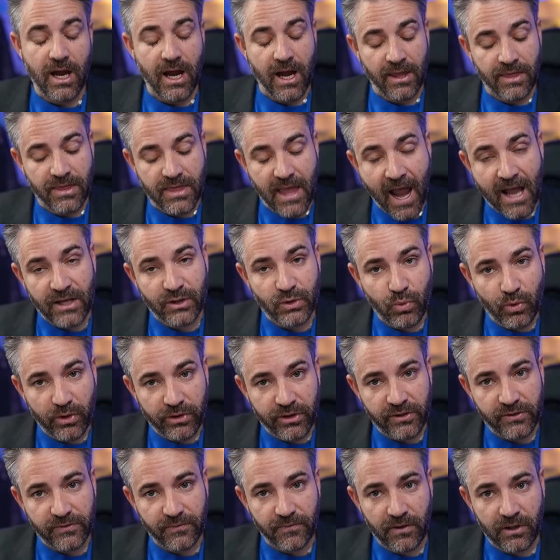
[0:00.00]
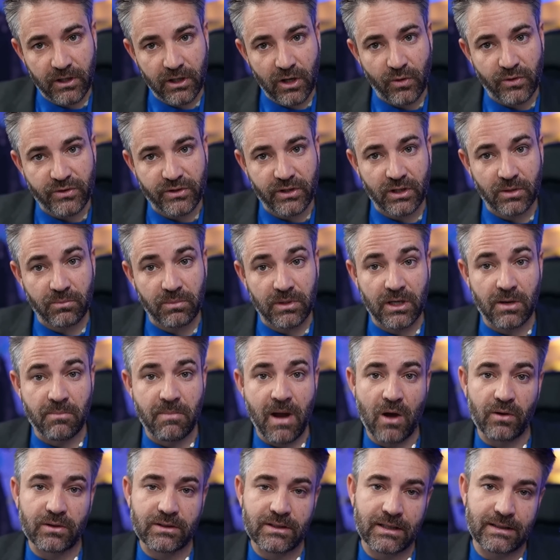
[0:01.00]
and that's what this video is gonna be
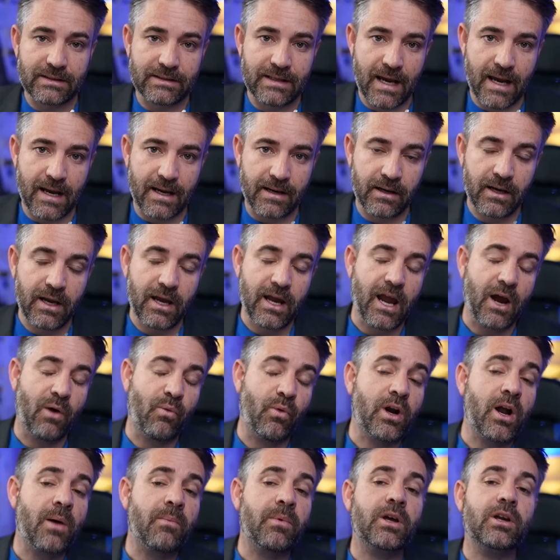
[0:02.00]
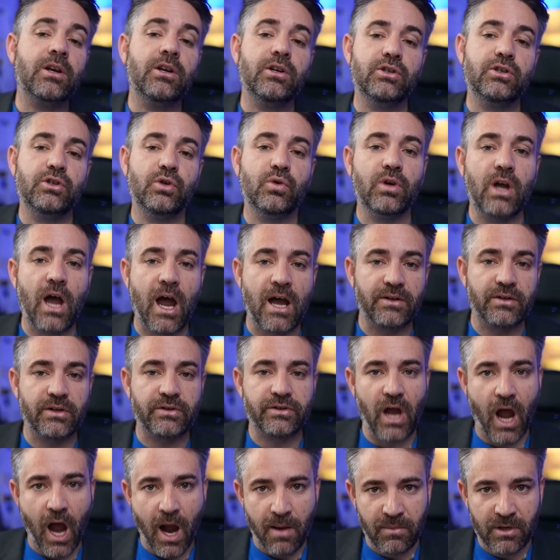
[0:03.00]
about today. And what I'm gonna do, guys,
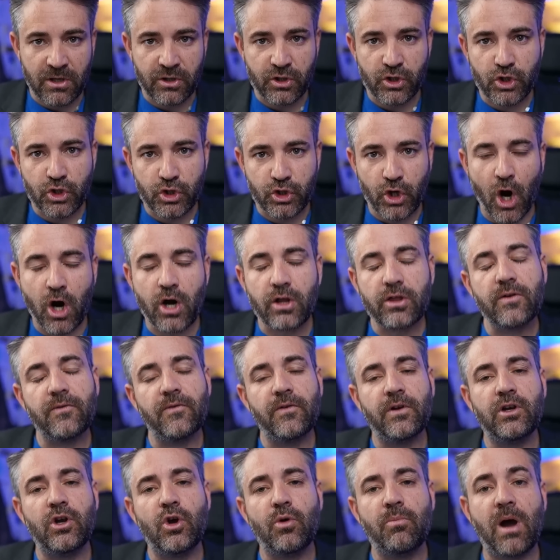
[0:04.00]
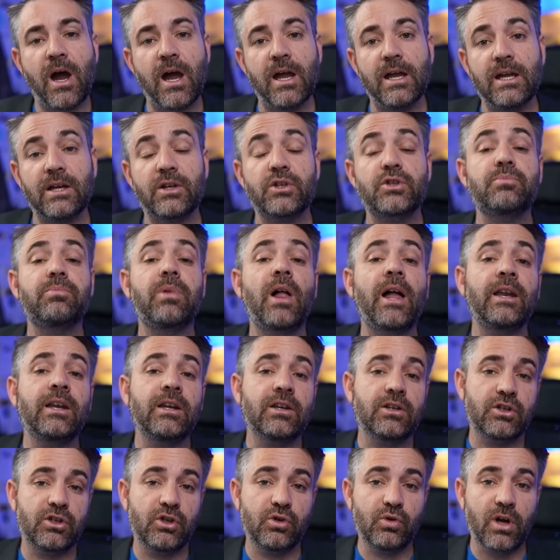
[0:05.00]
is I'm gonna start the video by
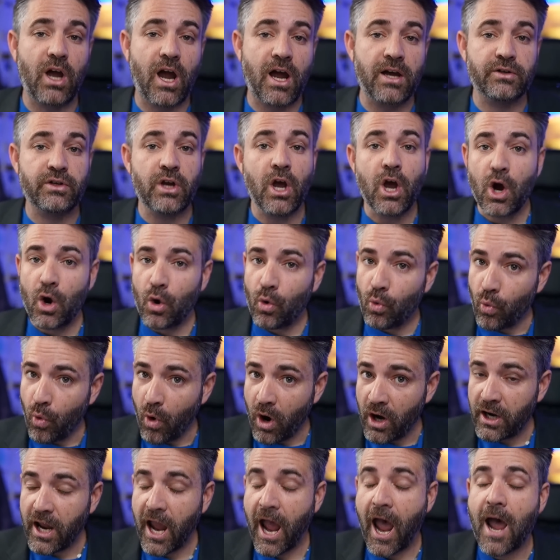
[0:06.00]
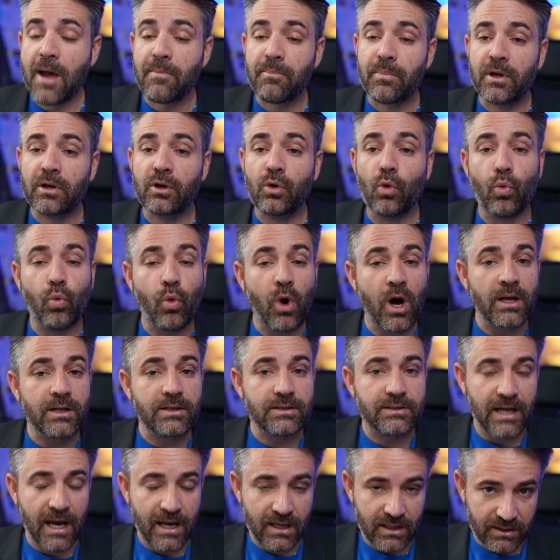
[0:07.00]
explaining to you guys what happened,
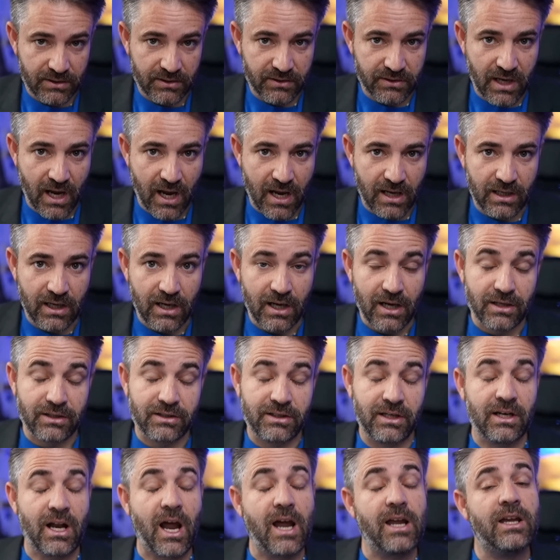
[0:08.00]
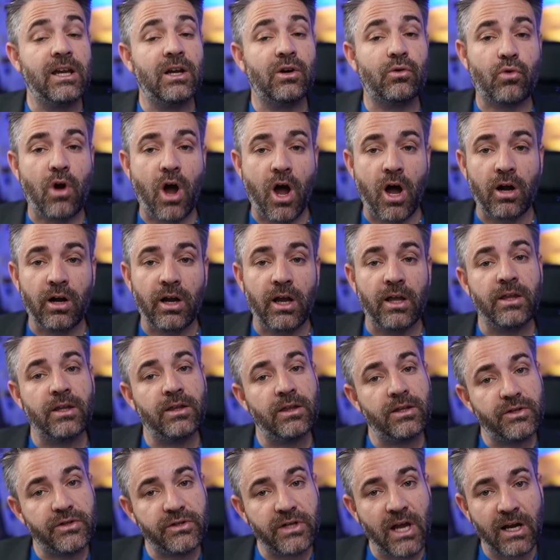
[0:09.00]
what data set did I get wrong? And
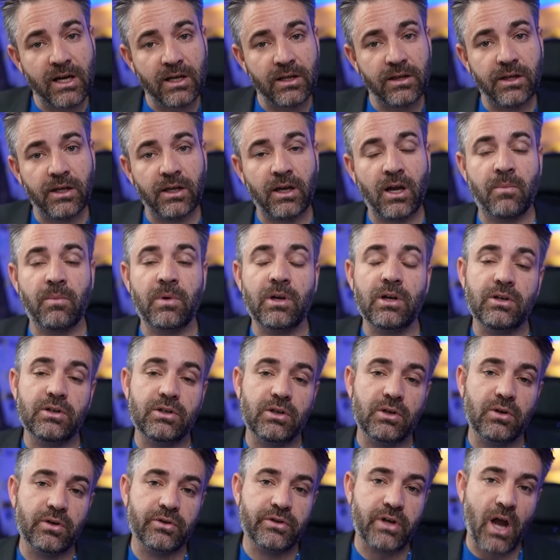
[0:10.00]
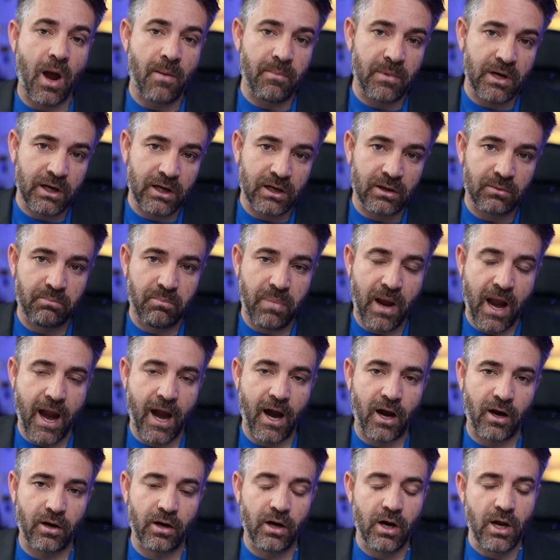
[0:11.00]
then the second thing I'm gonna do is I'm gonna
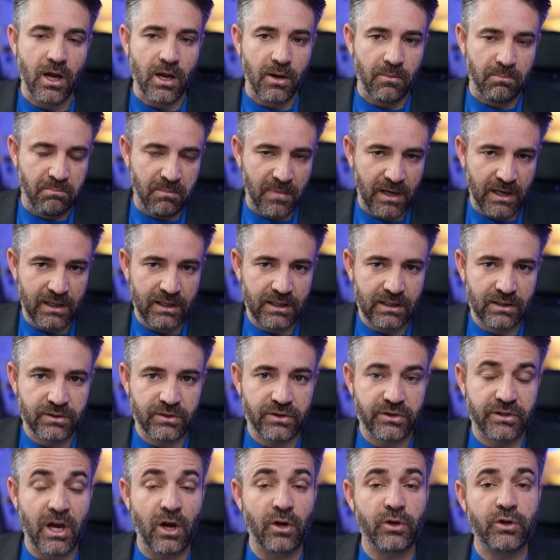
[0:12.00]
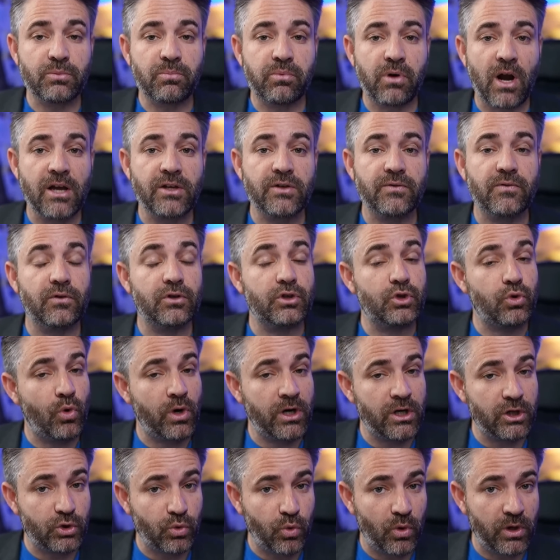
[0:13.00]
compare median sales price for
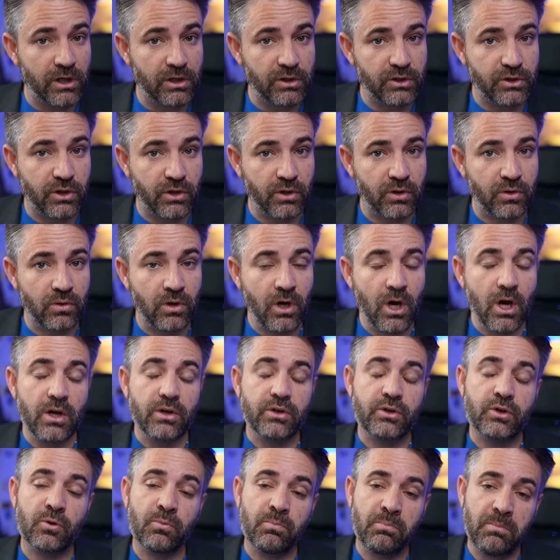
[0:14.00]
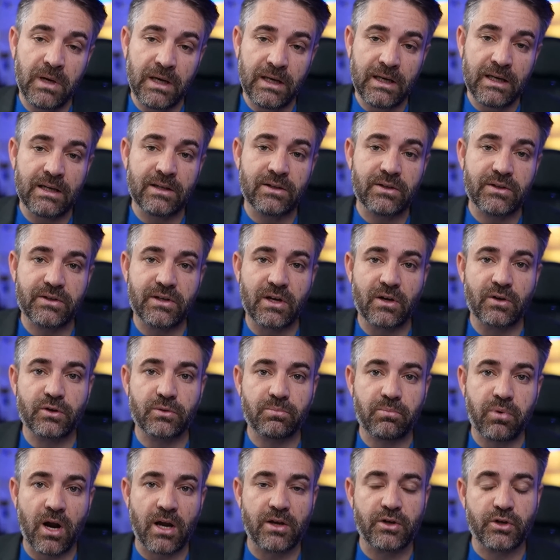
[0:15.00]
2022 to median sales
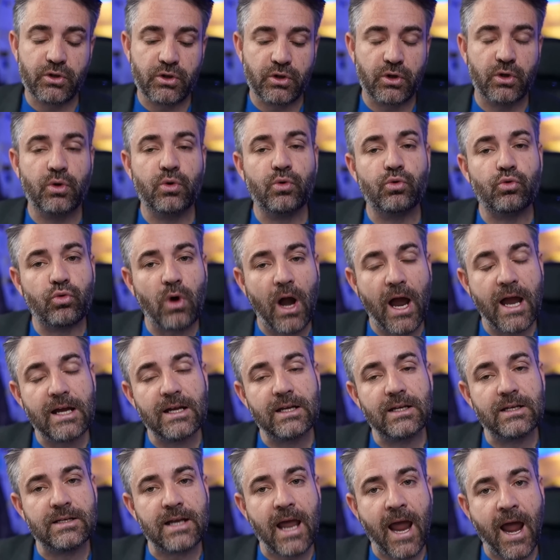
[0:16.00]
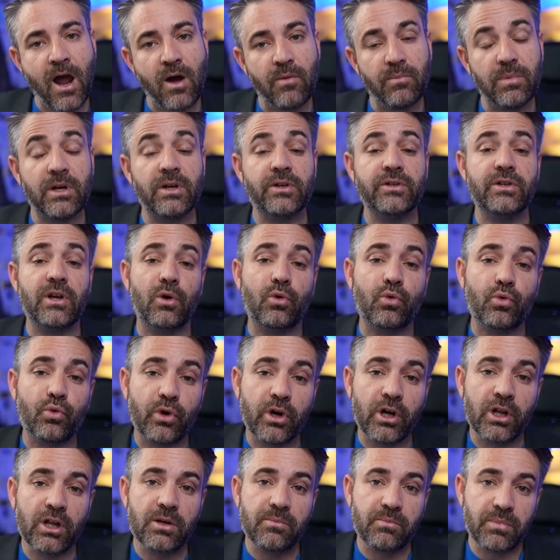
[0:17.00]
price to right now, because I
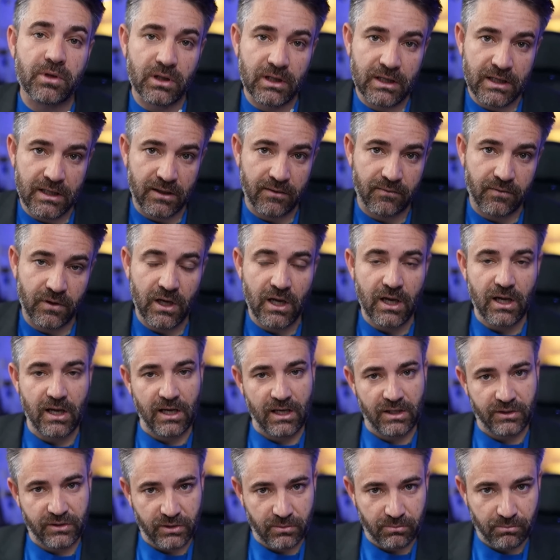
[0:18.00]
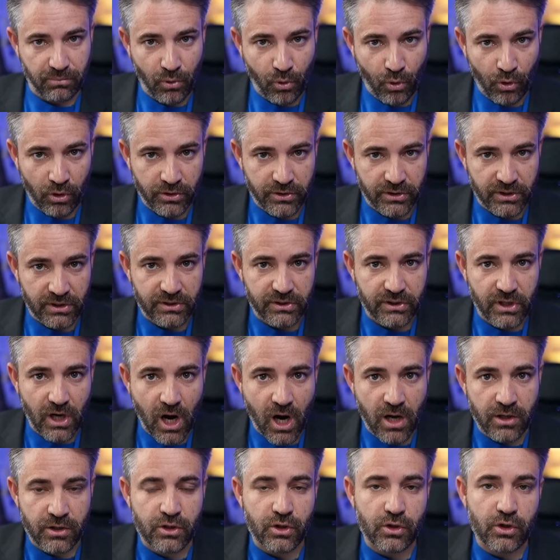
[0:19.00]
really believe it's important to
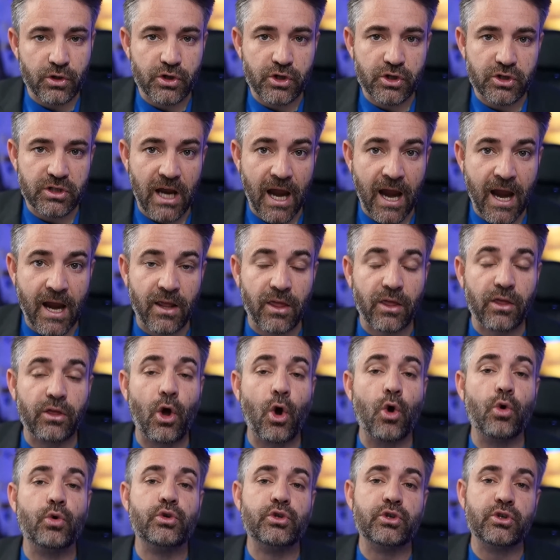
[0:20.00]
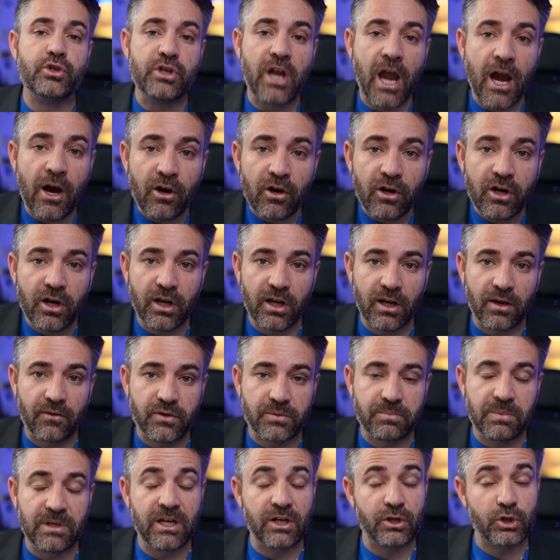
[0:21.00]
understand those
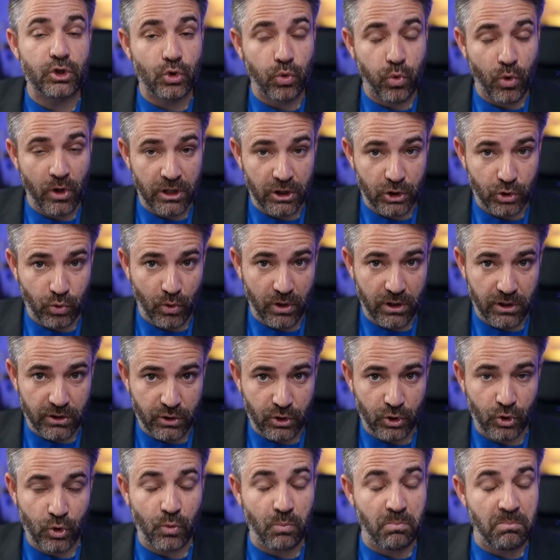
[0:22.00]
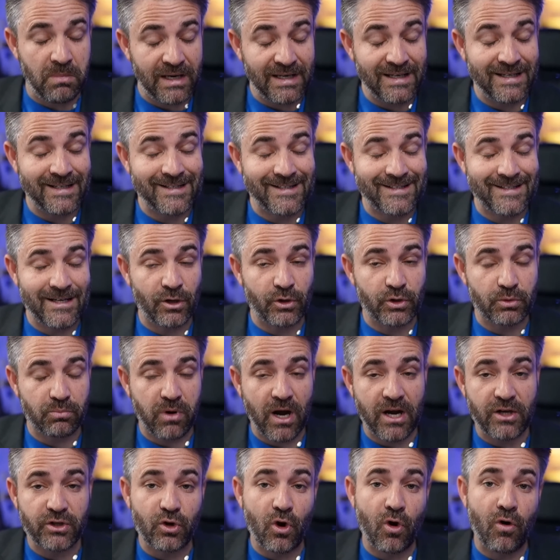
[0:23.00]
narratives, because 2022 median sales
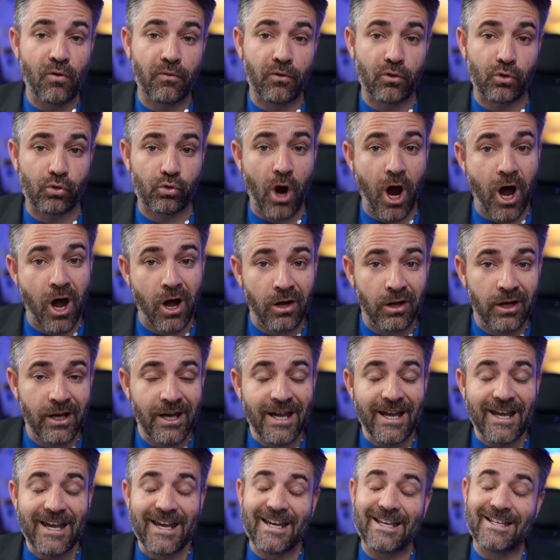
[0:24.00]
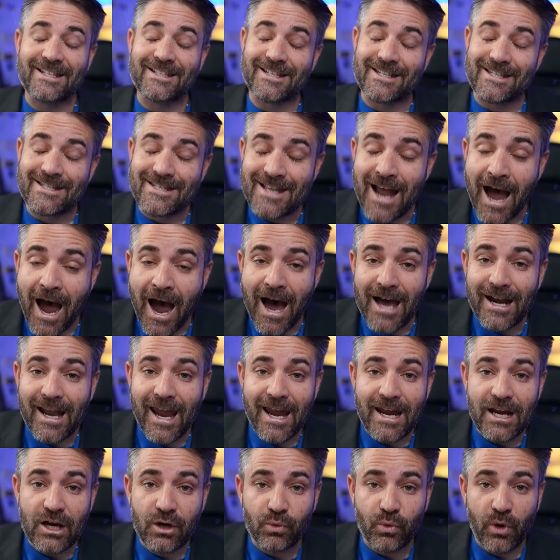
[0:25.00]
price overall is not
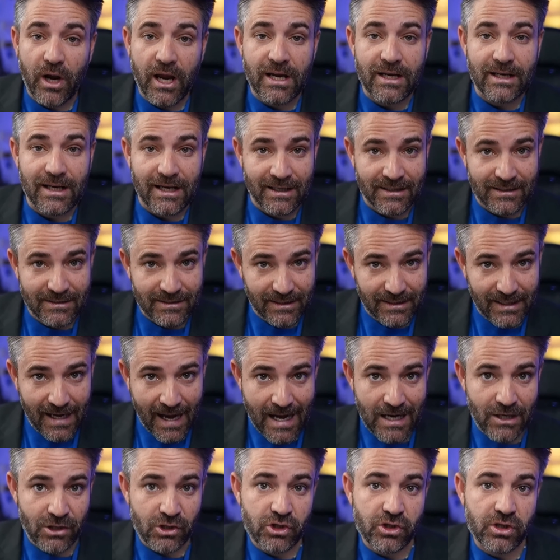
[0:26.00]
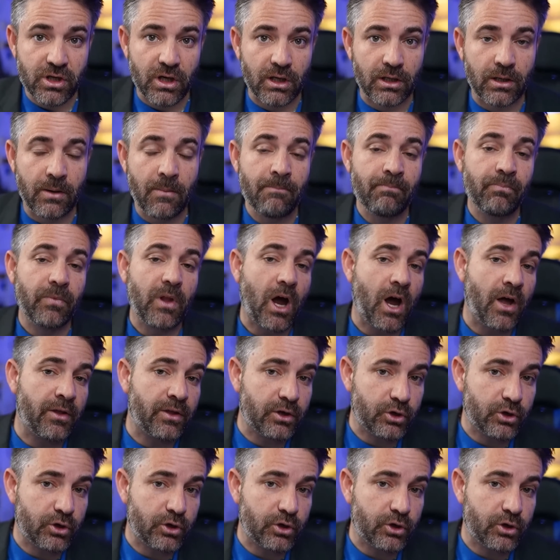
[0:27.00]
a great indication on the